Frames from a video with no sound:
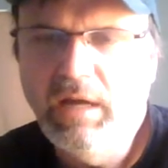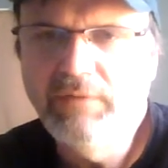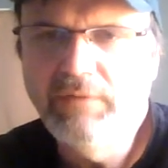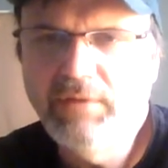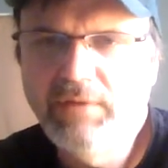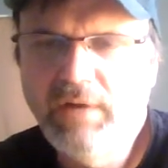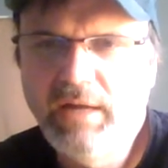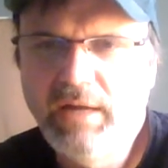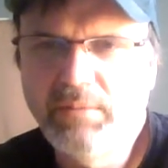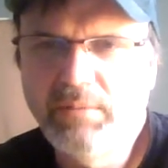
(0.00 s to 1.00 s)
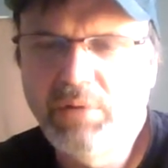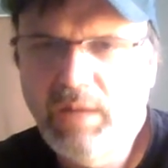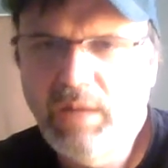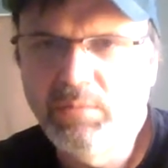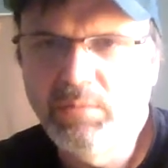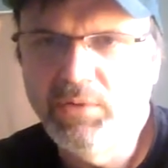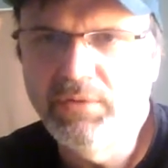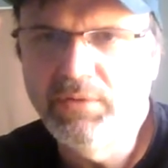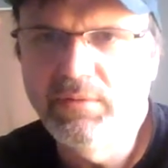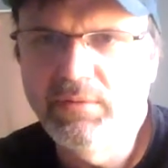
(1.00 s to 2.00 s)
never had a problem with
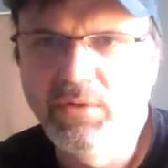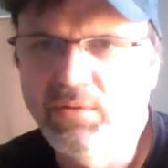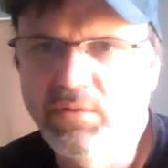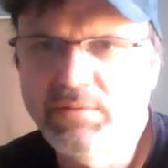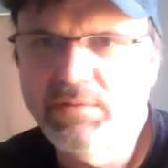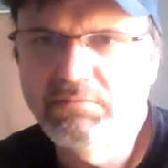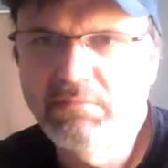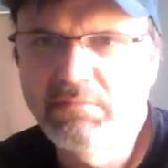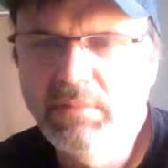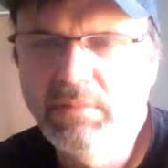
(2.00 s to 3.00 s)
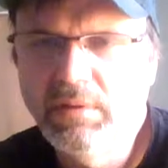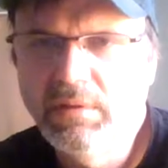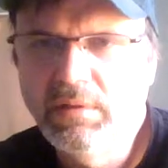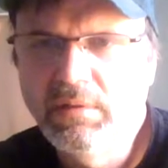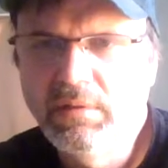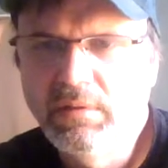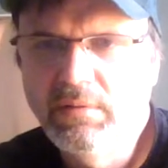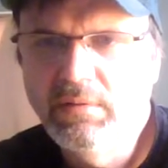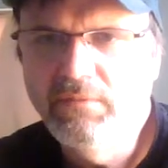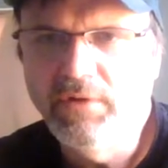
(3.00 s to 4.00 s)
those
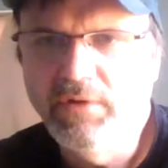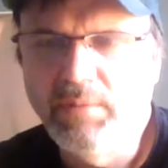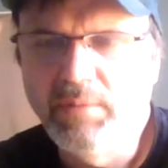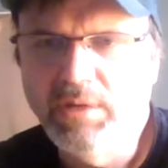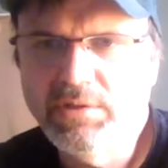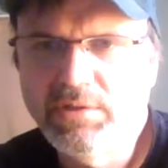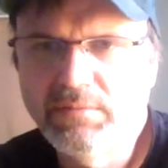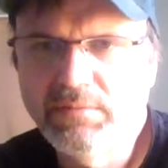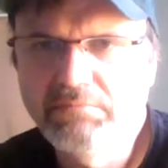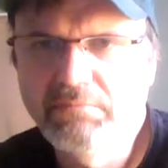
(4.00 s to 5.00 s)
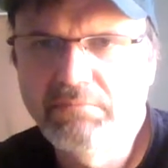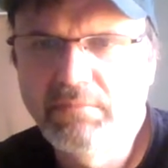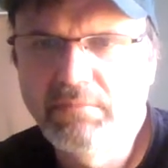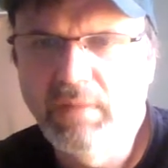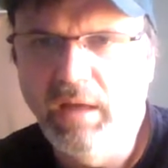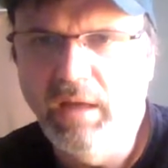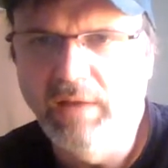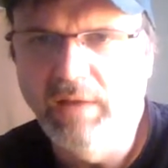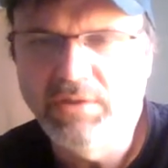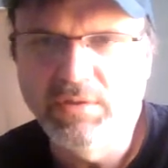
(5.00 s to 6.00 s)
very much.
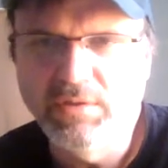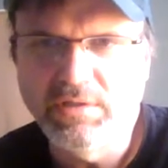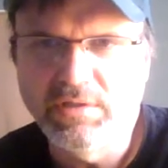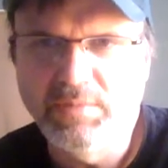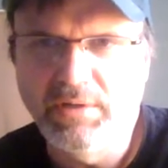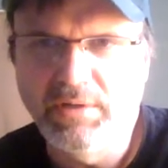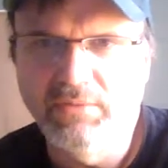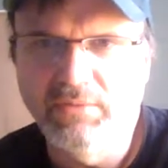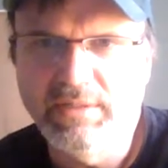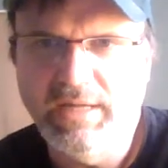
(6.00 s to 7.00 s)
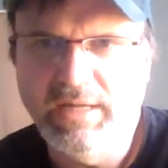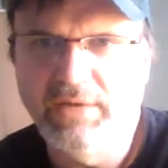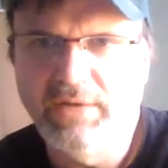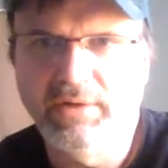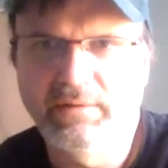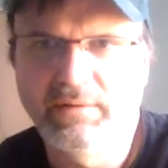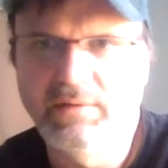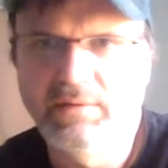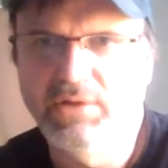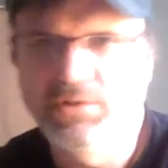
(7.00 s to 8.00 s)
It's always just been a resoldering
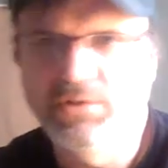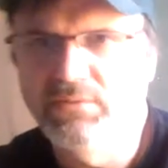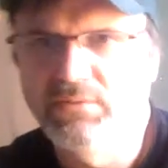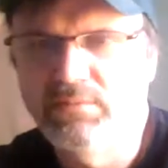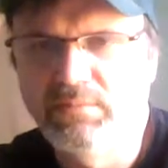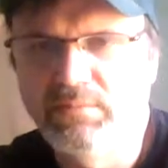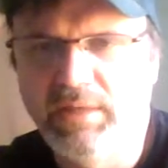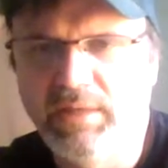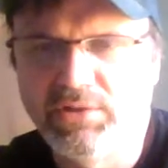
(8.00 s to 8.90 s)
issue, making